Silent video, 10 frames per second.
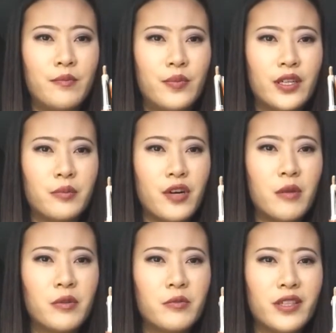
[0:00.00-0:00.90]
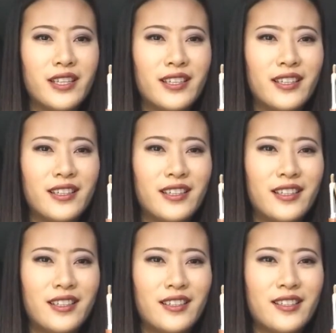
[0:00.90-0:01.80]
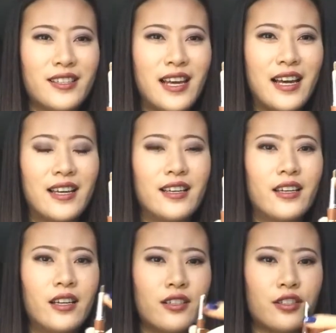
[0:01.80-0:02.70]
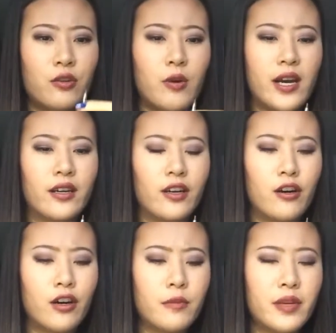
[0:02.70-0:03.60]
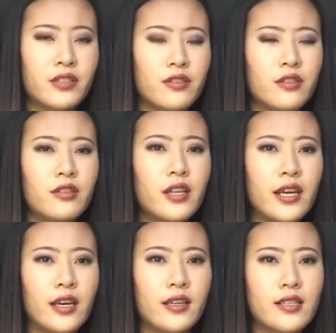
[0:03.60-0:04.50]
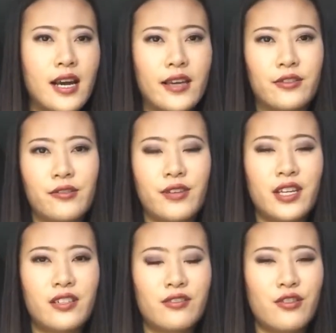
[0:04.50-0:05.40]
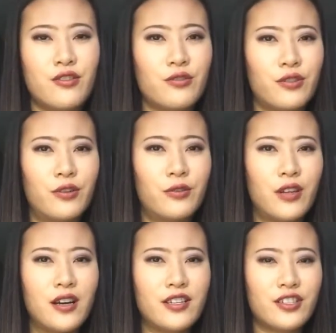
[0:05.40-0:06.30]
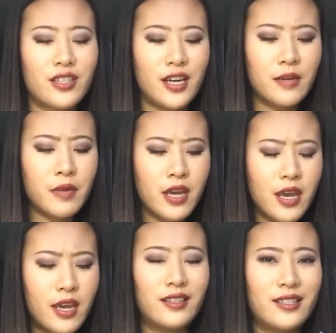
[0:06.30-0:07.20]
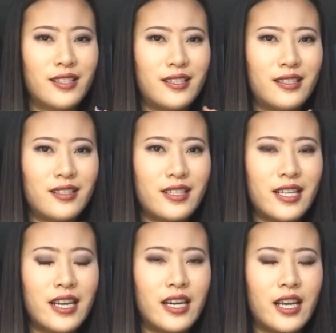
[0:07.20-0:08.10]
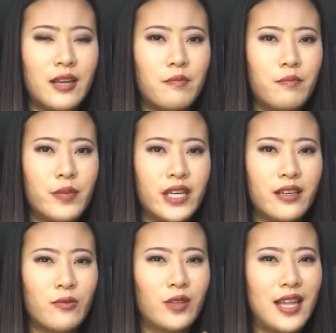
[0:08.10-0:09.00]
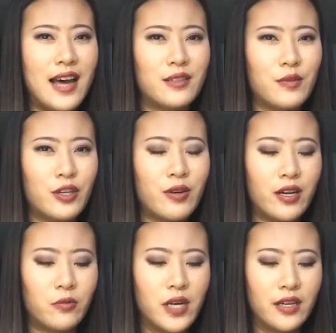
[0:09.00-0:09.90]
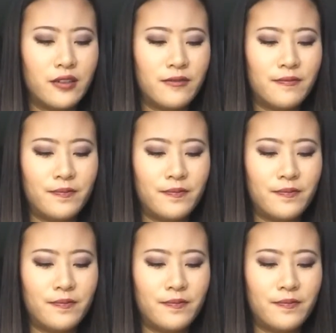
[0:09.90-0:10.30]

but the problem with it is that it is quite a hard pencil and I don't need to use a whole lot each time. This teeny bit will last me quite a while.